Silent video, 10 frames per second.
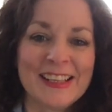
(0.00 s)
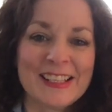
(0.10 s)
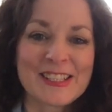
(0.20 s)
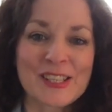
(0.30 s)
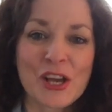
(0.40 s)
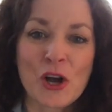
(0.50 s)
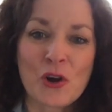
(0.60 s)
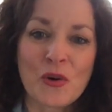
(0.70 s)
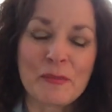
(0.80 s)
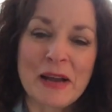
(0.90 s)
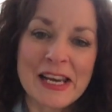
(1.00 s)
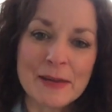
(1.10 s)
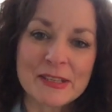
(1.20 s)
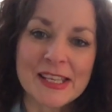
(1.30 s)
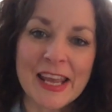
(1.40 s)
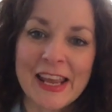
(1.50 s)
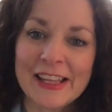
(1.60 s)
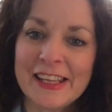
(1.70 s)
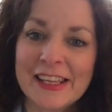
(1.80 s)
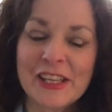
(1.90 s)
So, my name is
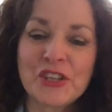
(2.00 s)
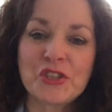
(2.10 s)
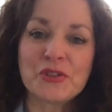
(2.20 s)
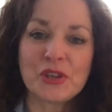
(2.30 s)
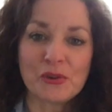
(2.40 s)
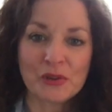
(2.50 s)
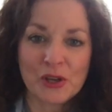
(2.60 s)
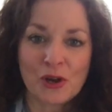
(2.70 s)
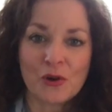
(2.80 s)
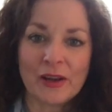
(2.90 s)
Kaylee, in case you don't know,